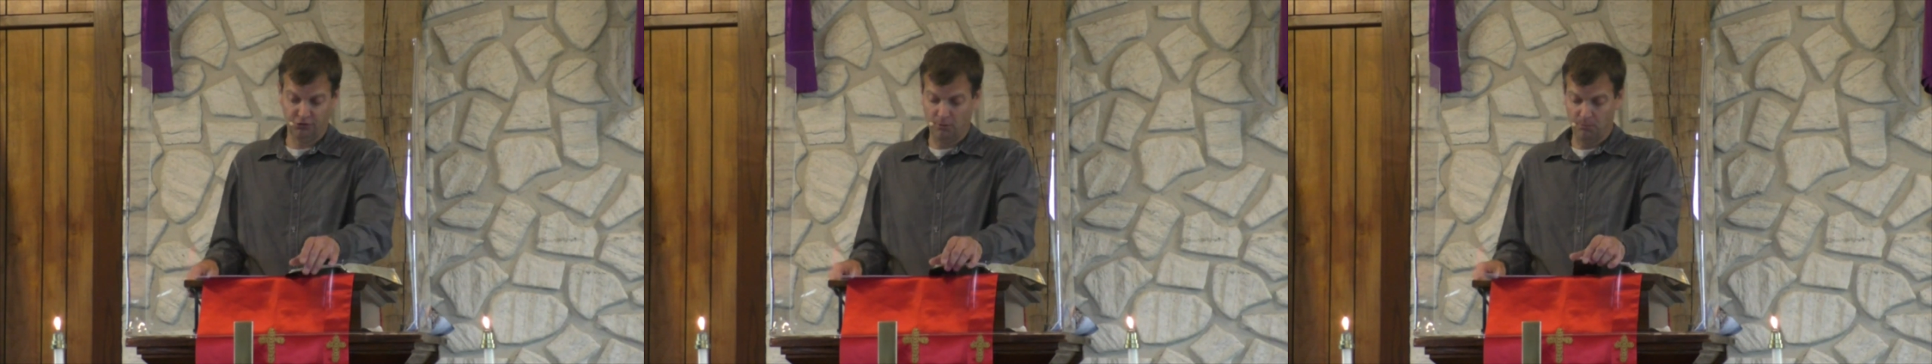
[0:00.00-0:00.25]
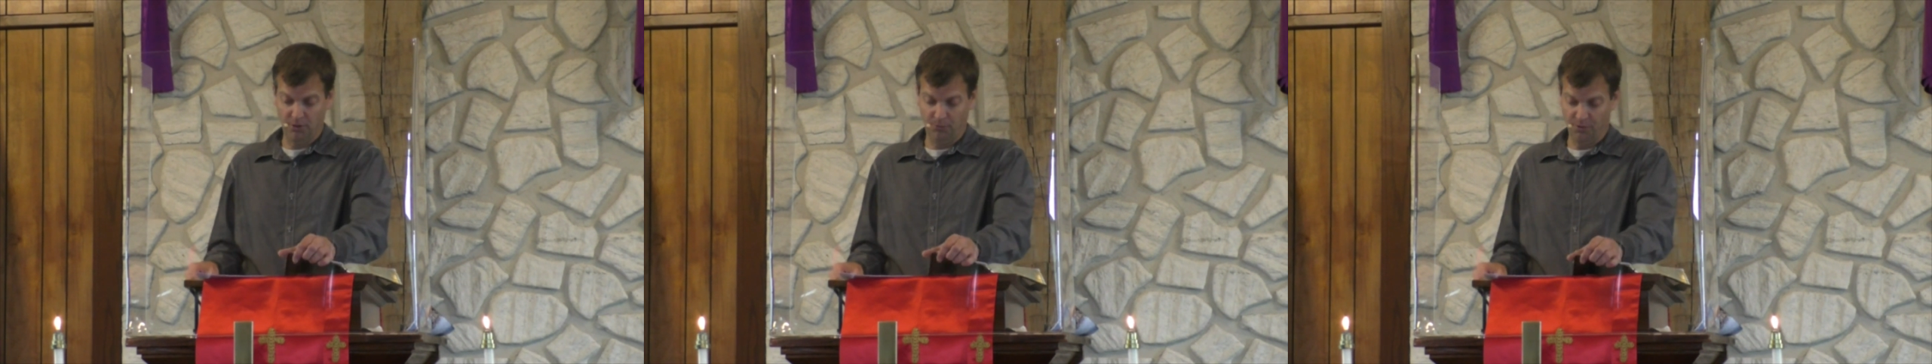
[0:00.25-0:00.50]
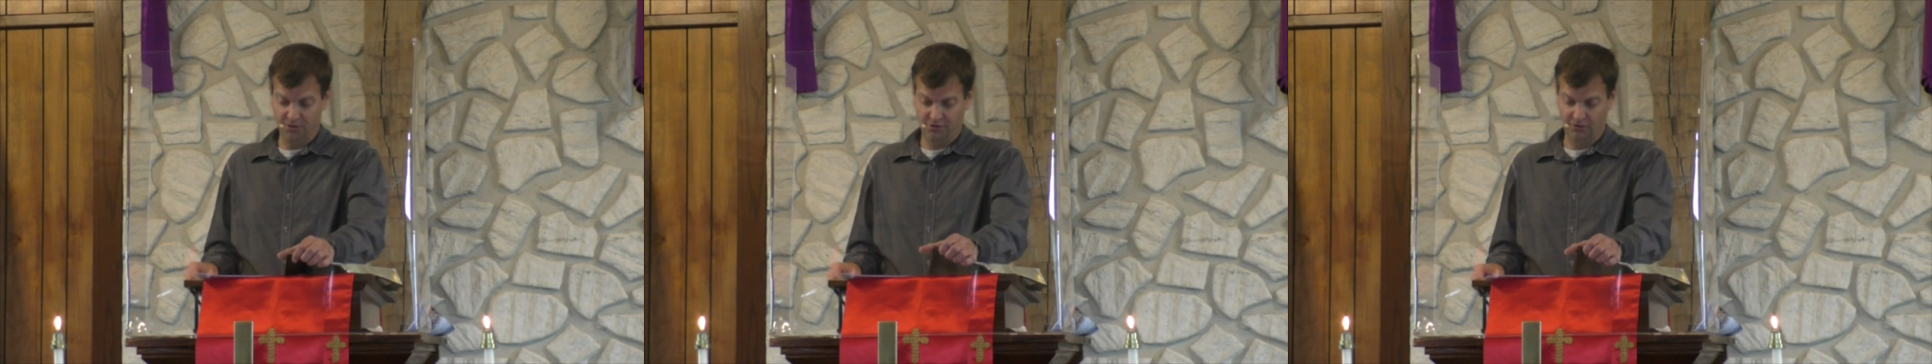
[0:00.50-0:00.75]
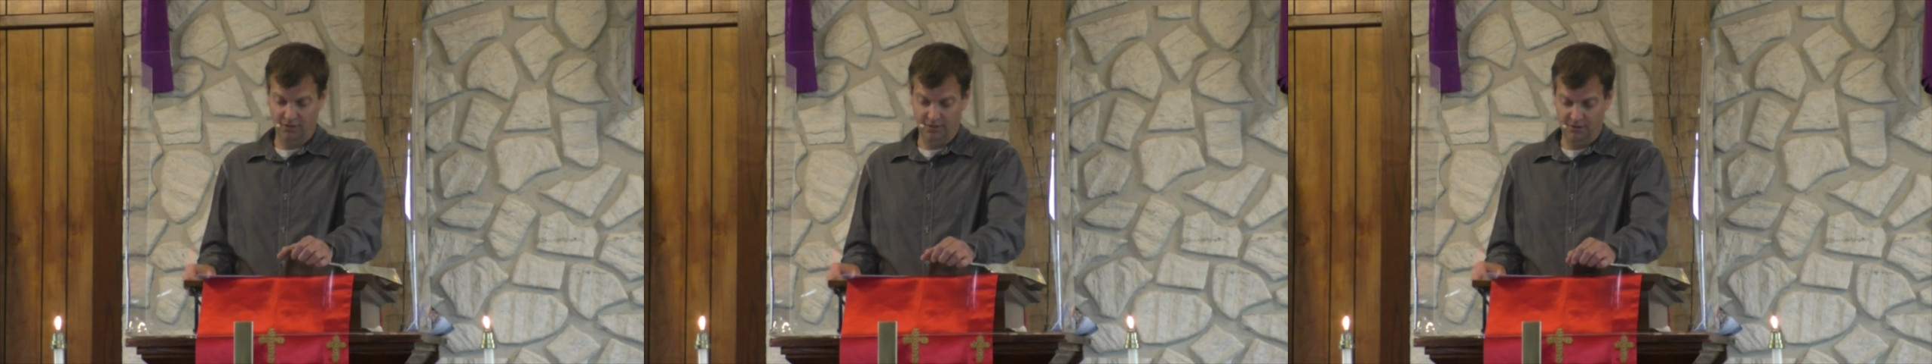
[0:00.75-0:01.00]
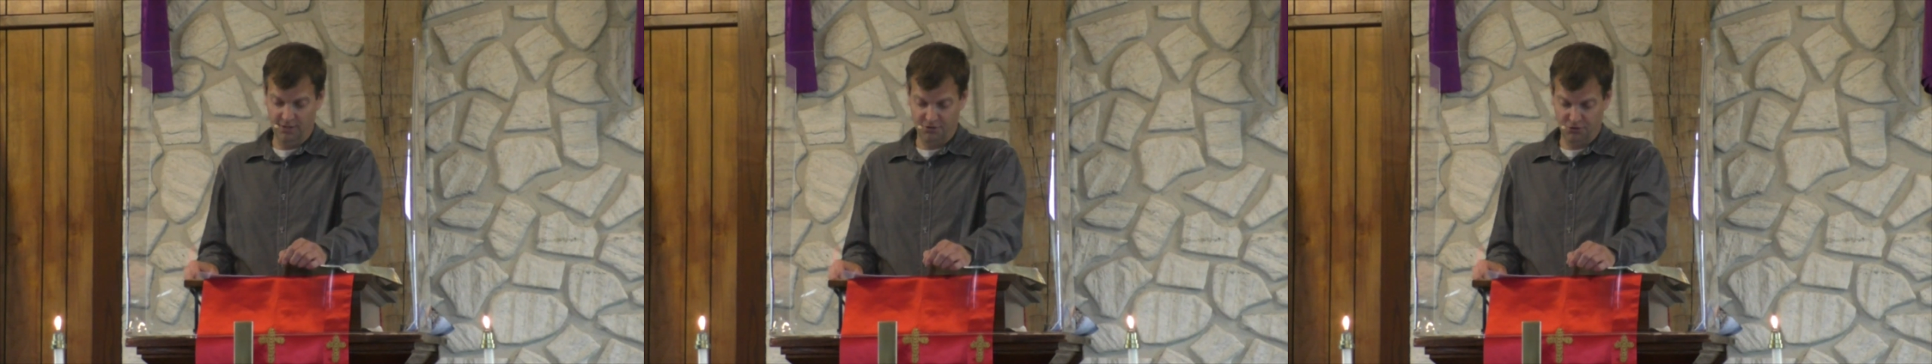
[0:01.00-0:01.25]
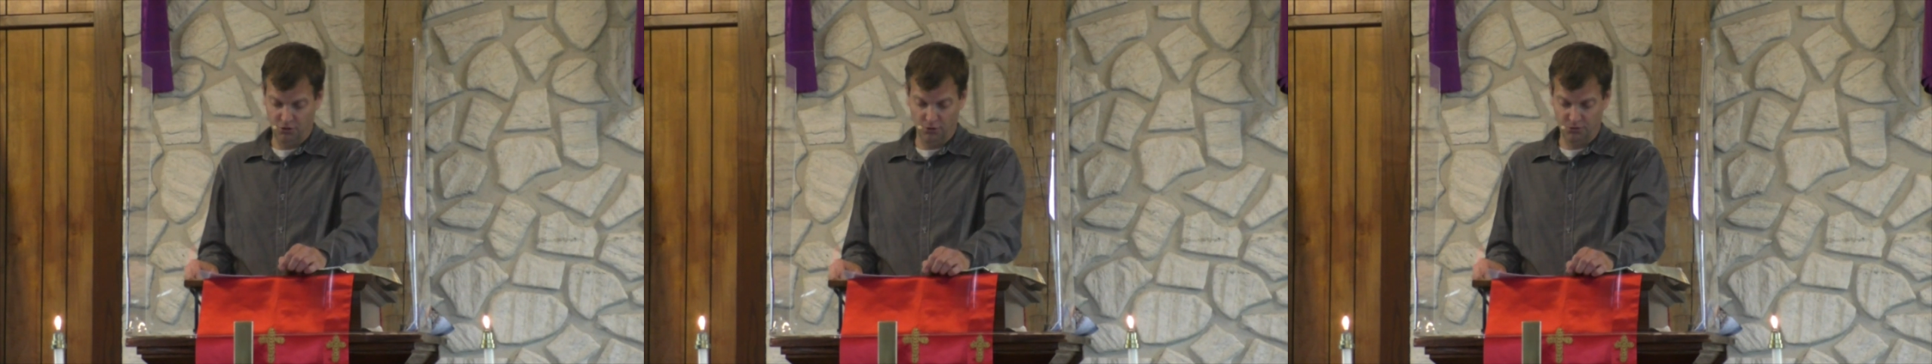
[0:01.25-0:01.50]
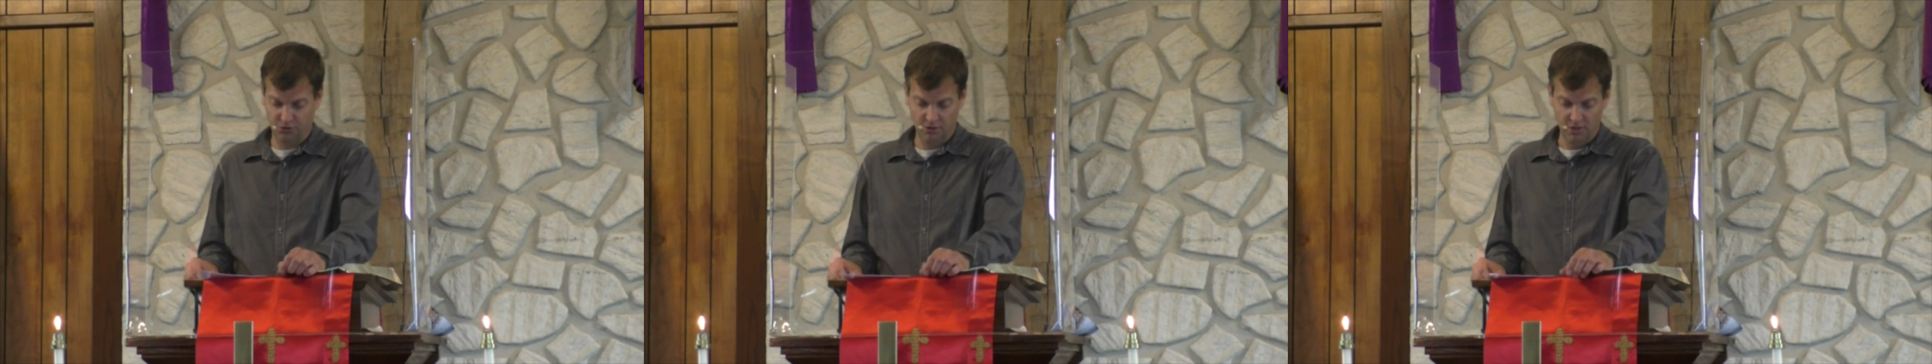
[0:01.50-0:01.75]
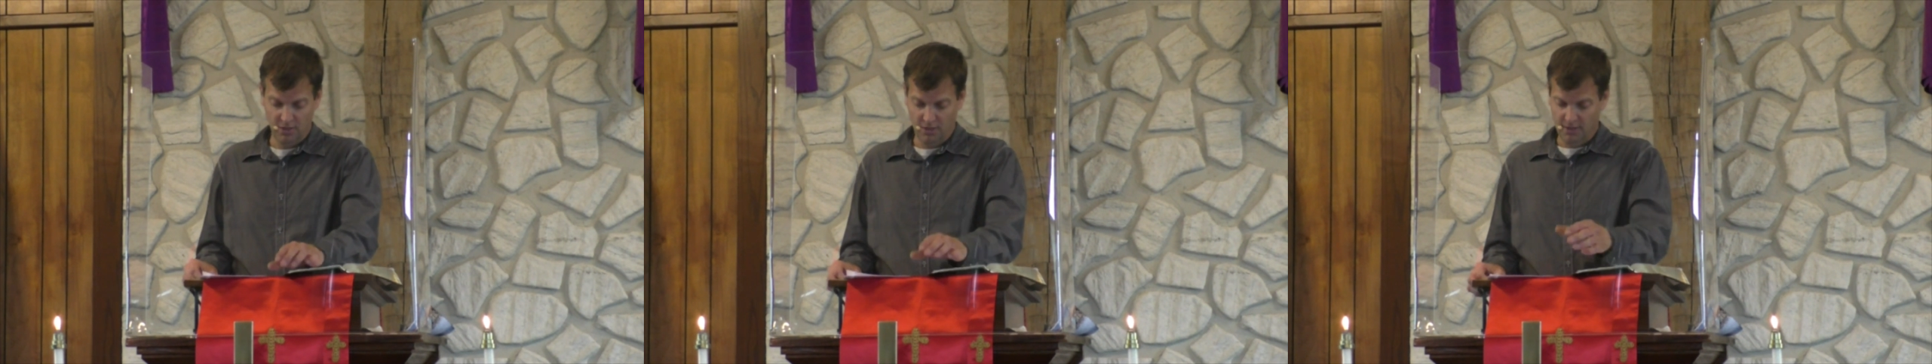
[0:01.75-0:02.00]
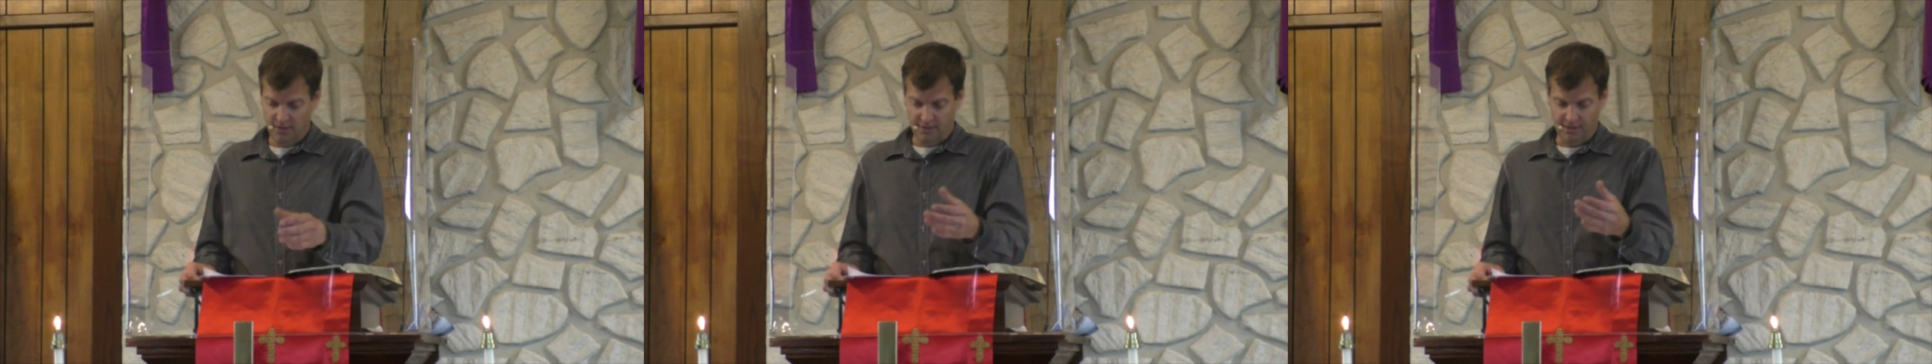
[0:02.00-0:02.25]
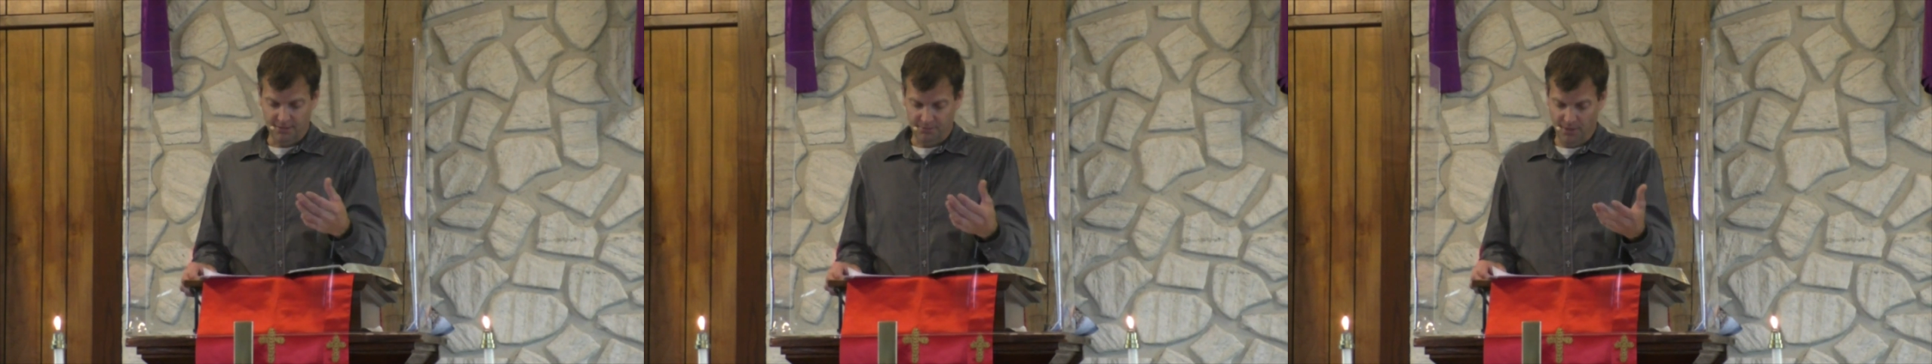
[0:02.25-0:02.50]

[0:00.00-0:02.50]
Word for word: somebody recently in this church that